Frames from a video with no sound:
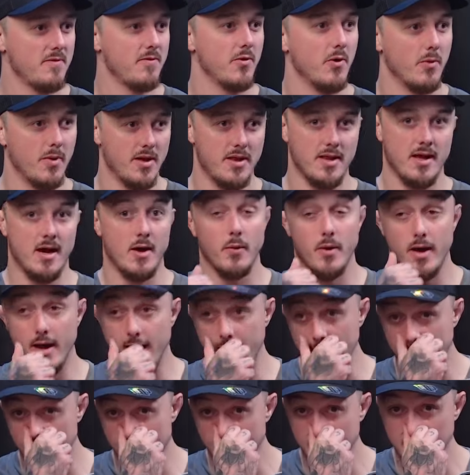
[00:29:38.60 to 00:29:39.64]
foot went that
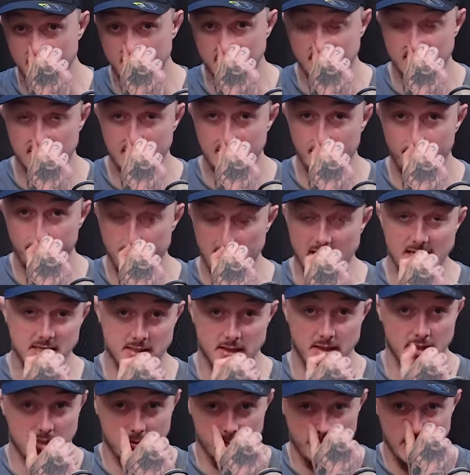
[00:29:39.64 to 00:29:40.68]
way, and he's
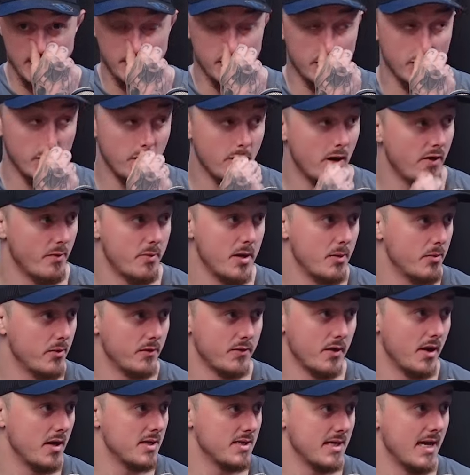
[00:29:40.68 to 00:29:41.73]
done it to people. Other people have
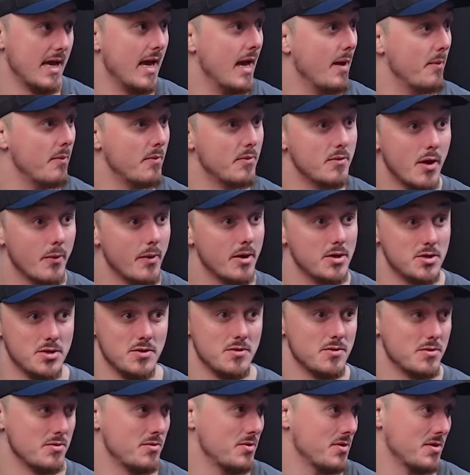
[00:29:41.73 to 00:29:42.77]
done it to him. No
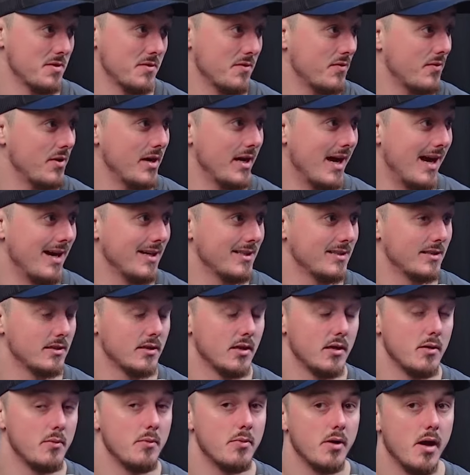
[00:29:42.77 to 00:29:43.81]
issues. It was just a freak
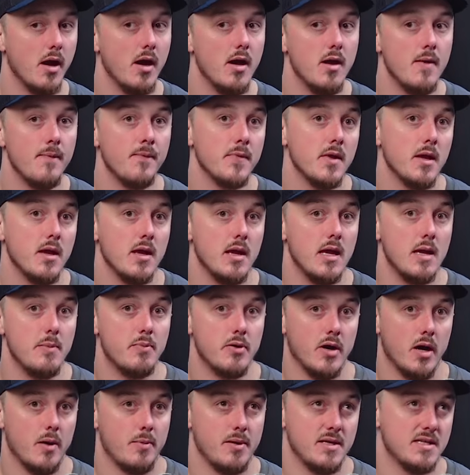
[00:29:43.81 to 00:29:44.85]
accident. But he
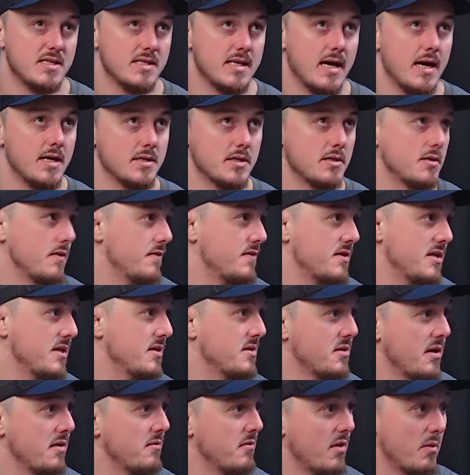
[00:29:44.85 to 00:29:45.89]
put up his stats because obviously
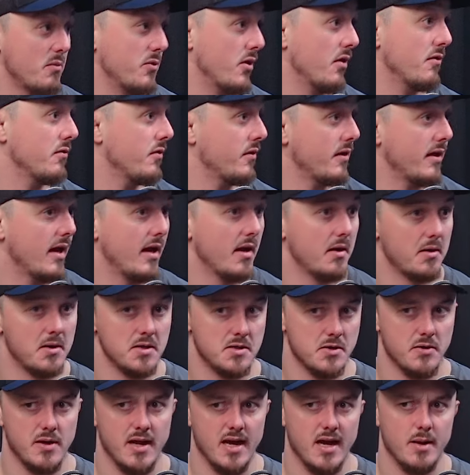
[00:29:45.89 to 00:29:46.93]
he's like, I'm done for the year.
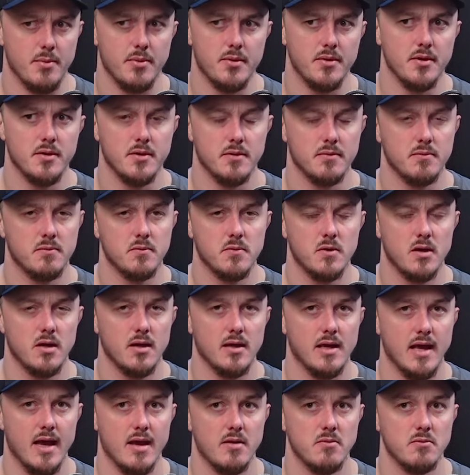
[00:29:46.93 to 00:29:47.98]
This only happened
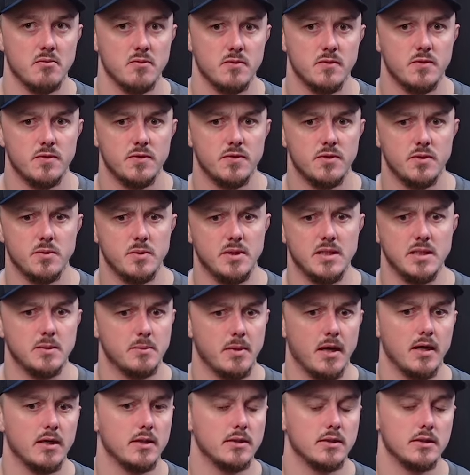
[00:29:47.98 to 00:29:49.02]
again a few weeks
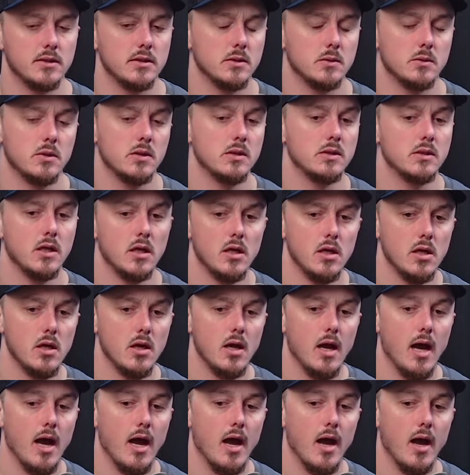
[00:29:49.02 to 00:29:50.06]
back, I think it was.
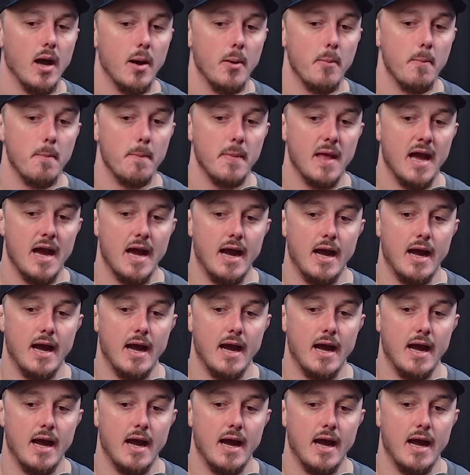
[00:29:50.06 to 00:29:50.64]
And